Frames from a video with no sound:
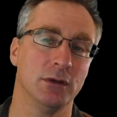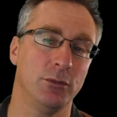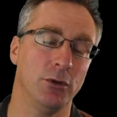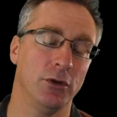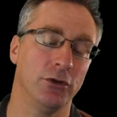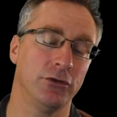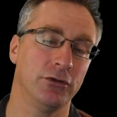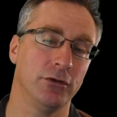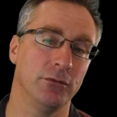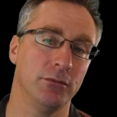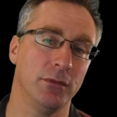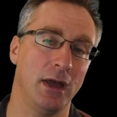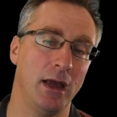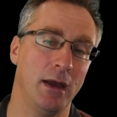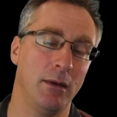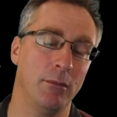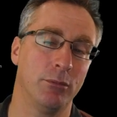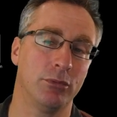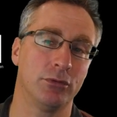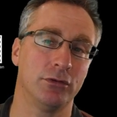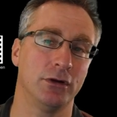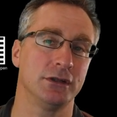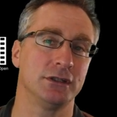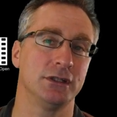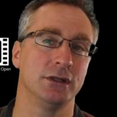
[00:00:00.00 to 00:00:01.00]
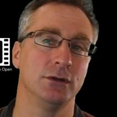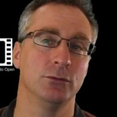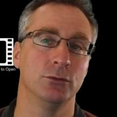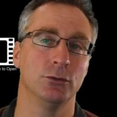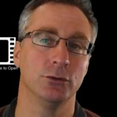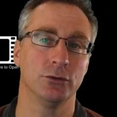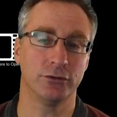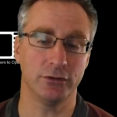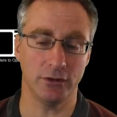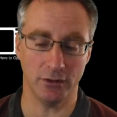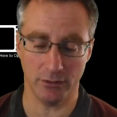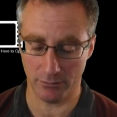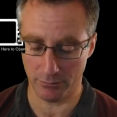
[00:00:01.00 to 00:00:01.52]
at the bottom and pressing
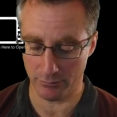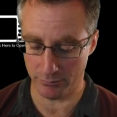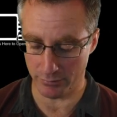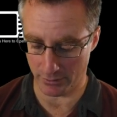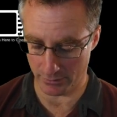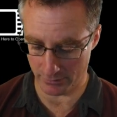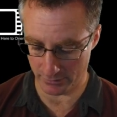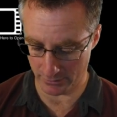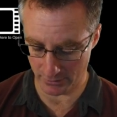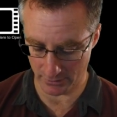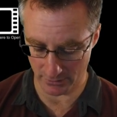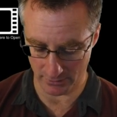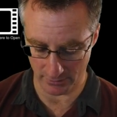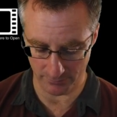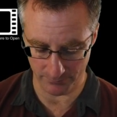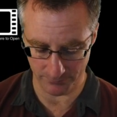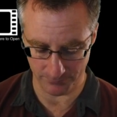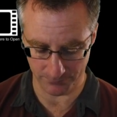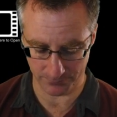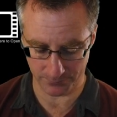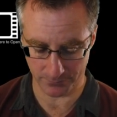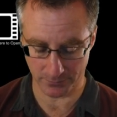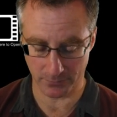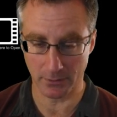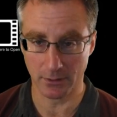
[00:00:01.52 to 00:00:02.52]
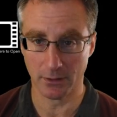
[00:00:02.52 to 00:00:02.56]
water behind him.